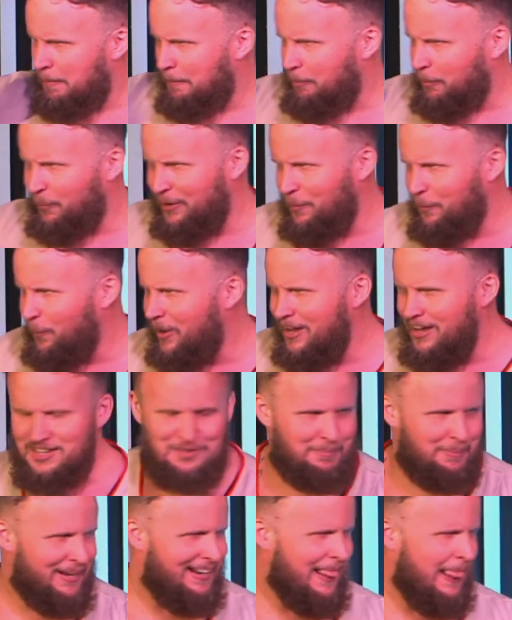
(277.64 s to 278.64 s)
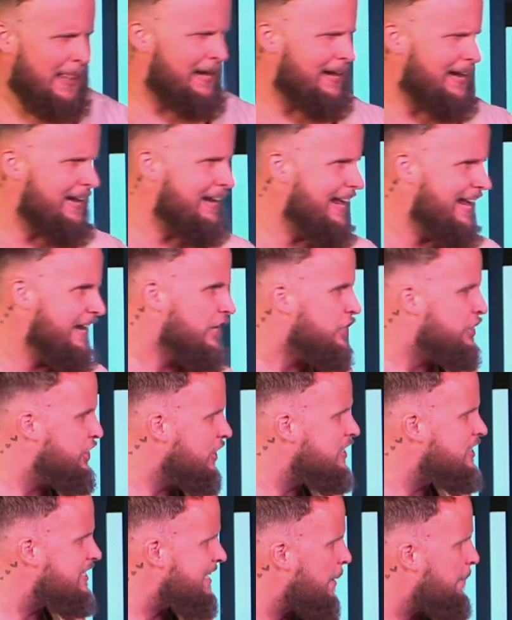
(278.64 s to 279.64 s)
remember when it was, but and it
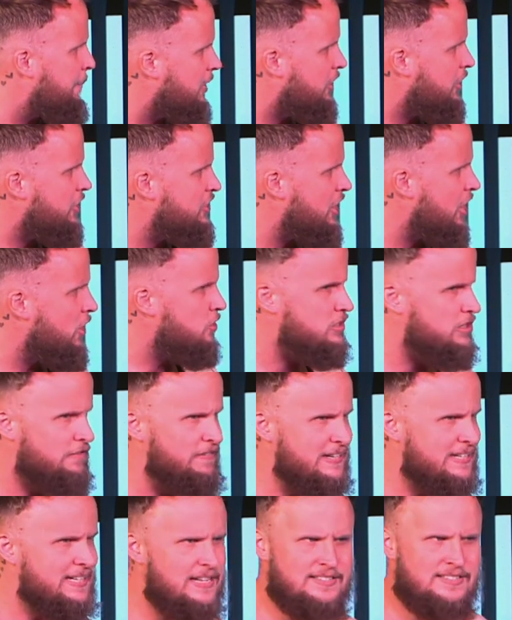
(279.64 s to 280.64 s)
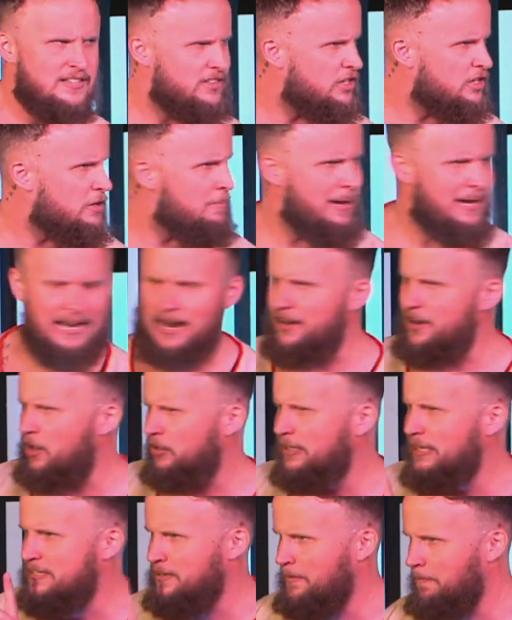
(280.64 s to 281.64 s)
should step on your toes. If it doesn't, then you may not know.
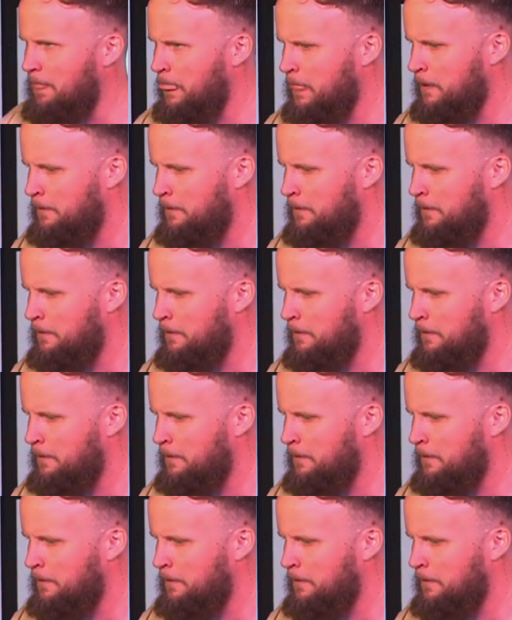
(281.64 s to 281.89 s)
Listen,